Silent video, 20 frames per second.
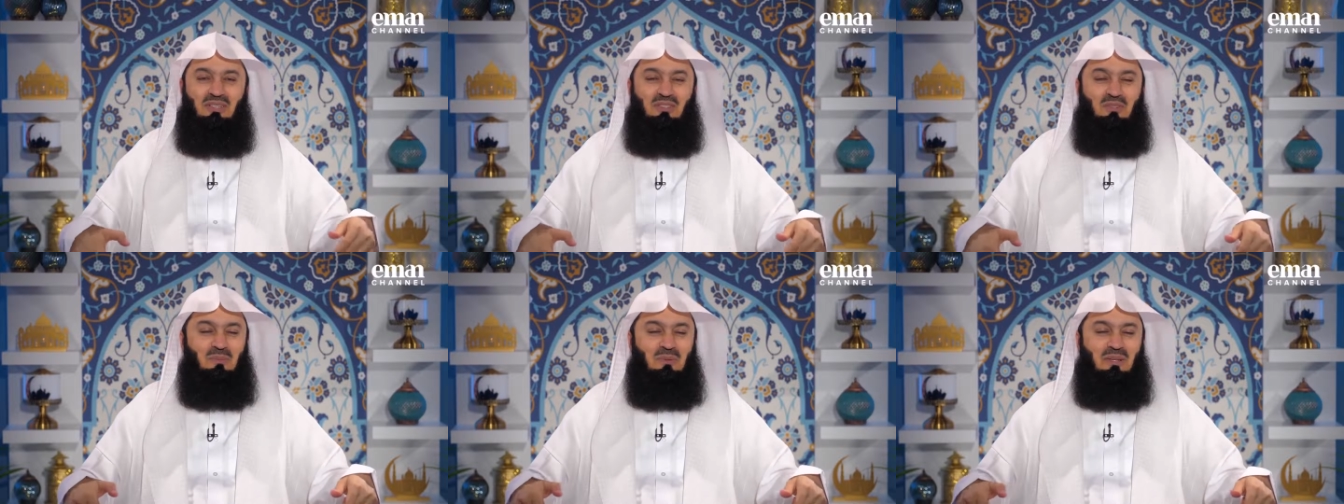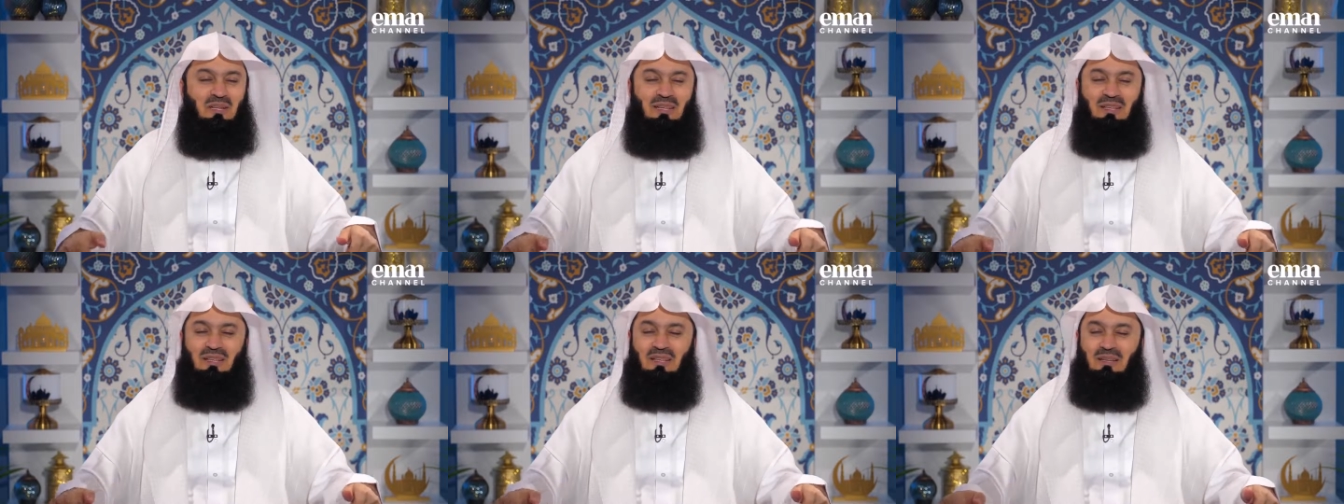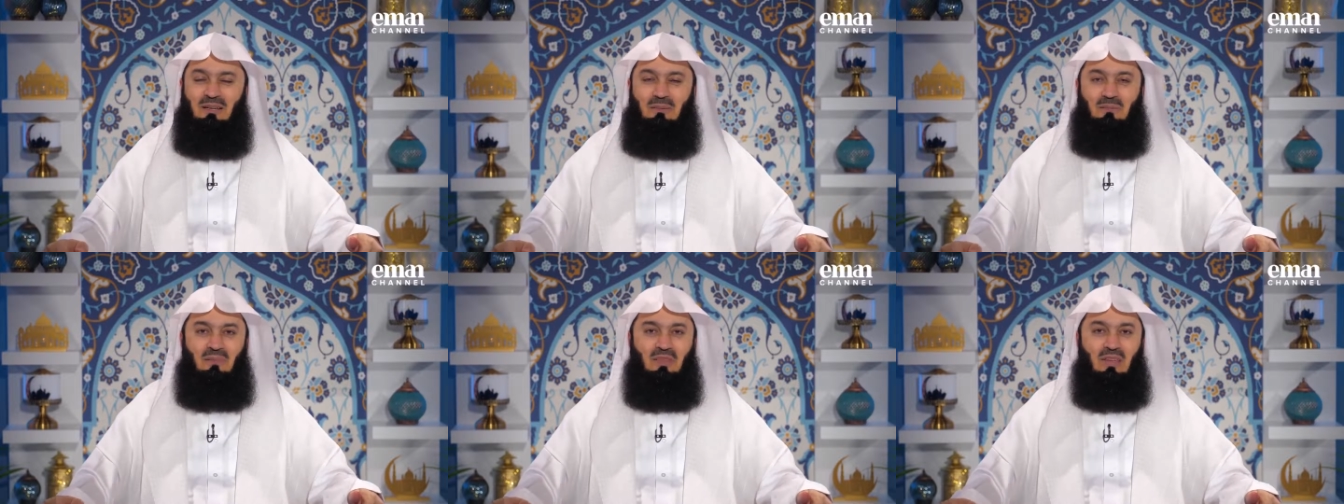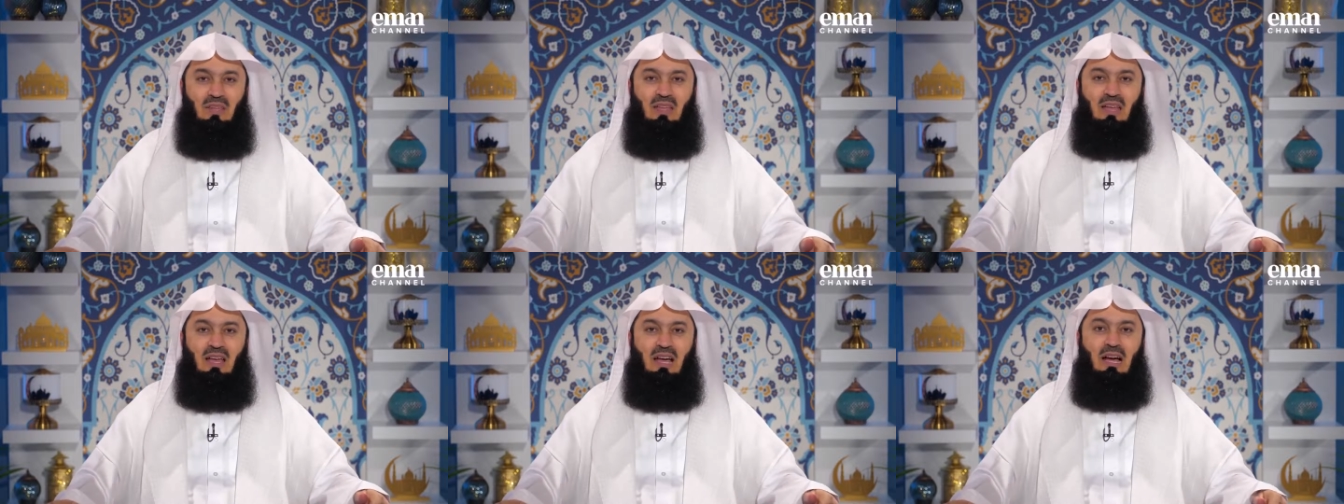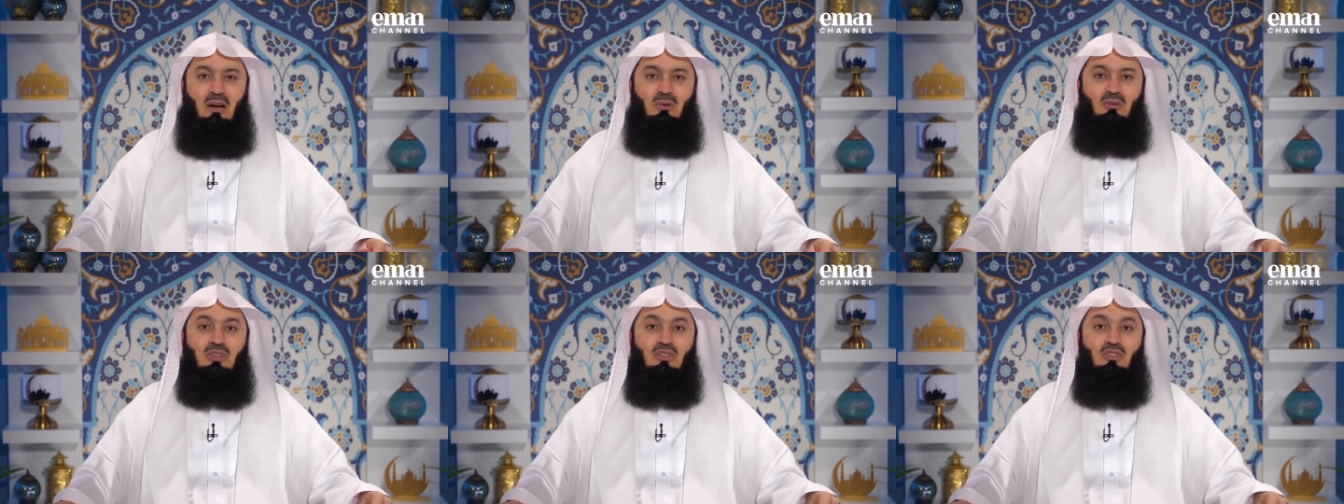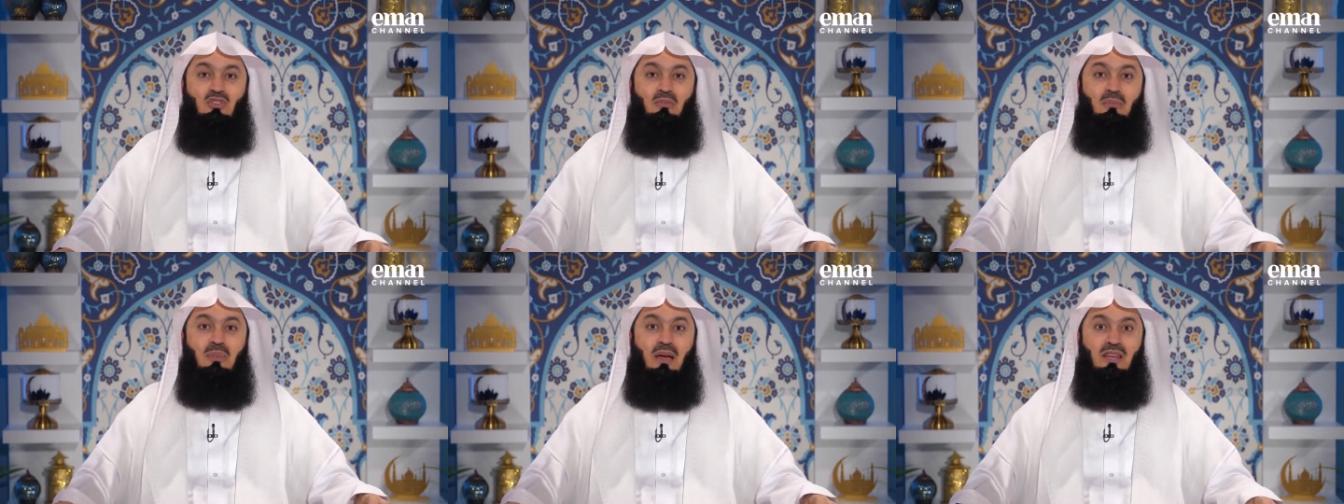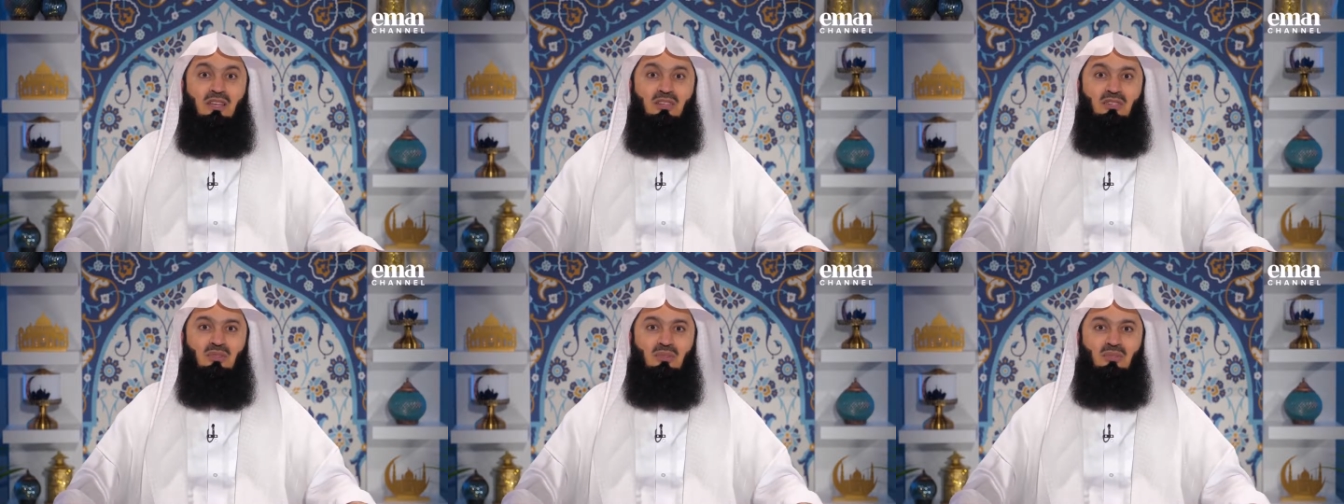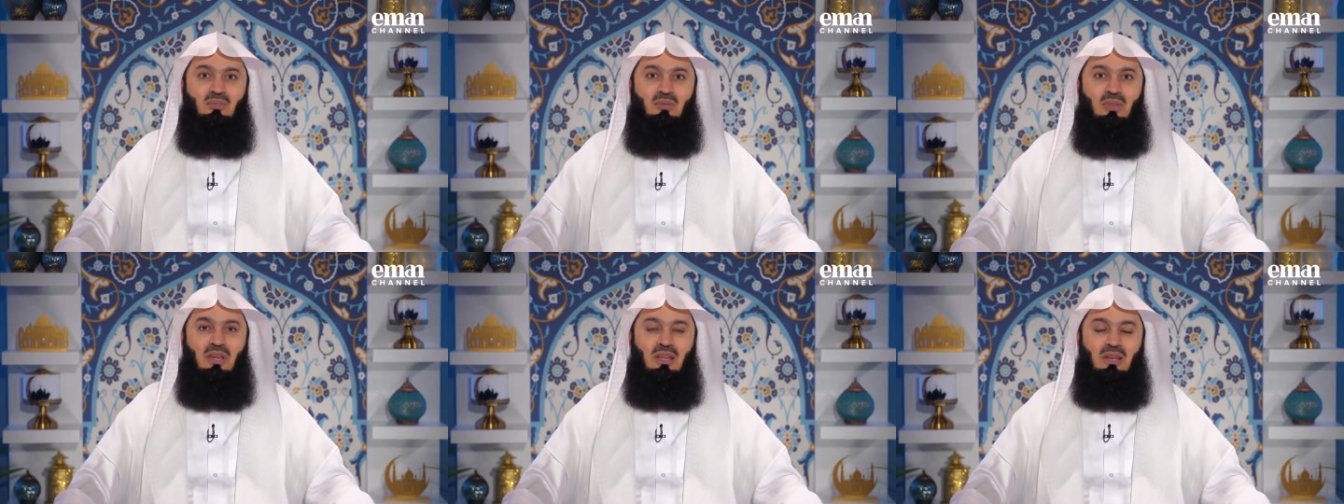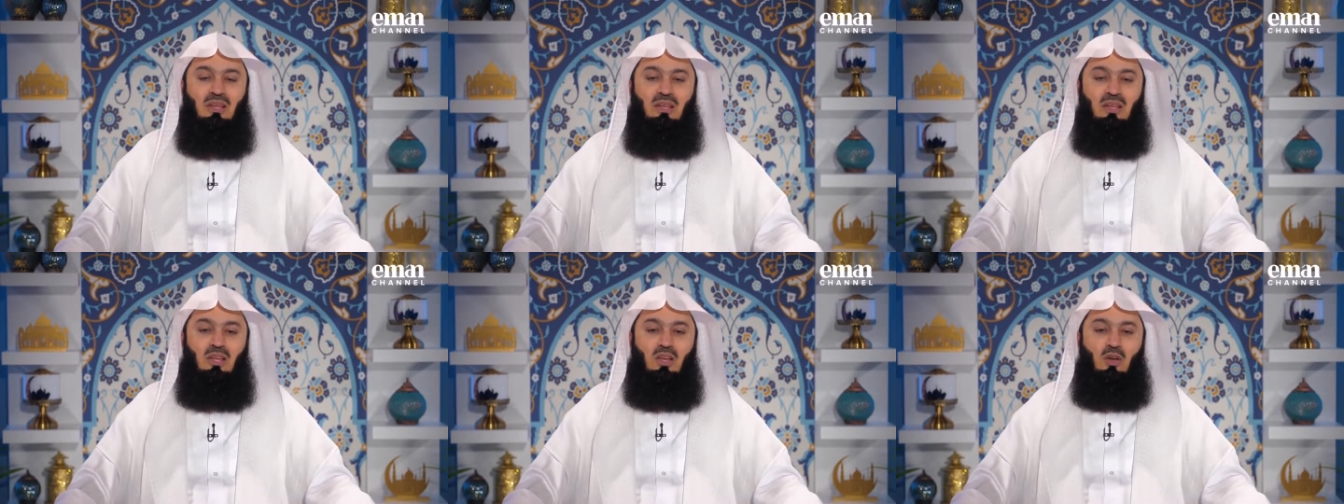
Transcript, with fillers: Subhanallah. How did you manage to do that?